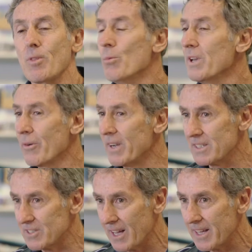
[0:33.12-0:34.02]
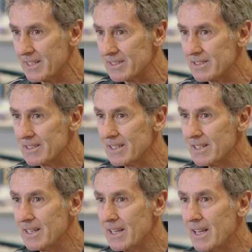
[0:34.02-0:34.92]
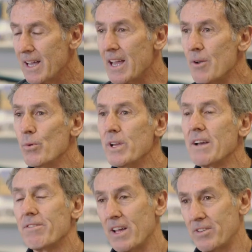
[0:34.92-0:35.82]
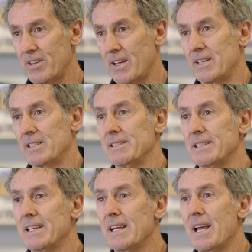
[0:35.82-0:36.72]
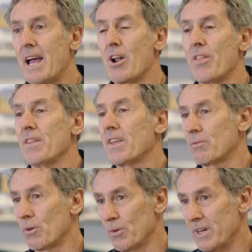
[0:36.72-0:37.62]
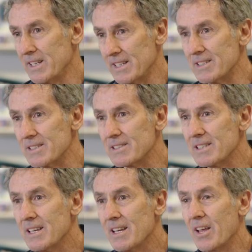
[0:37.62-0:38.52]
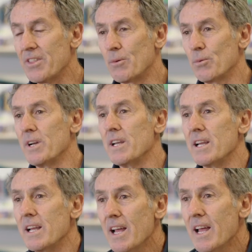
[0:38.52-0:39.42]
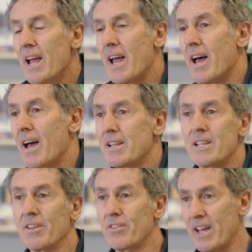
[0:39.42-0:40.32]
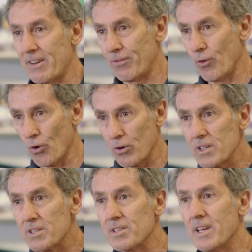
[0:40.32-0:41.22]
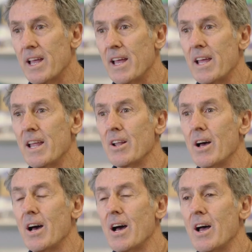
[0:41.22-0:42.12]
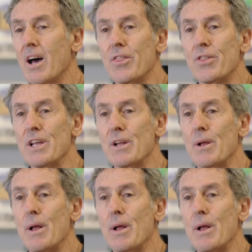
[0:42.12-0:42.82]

we are entertained and we are fascinated. And I think that's what reading is. I think reading does that for us, and I think